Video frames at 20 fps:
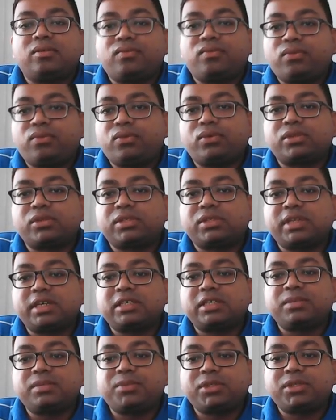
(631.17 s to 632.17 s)
force,
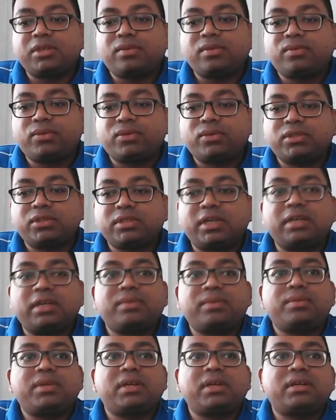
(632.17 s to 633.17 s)
centripetal force, that
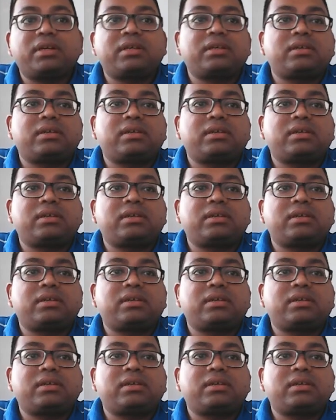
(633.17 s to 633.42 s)
we are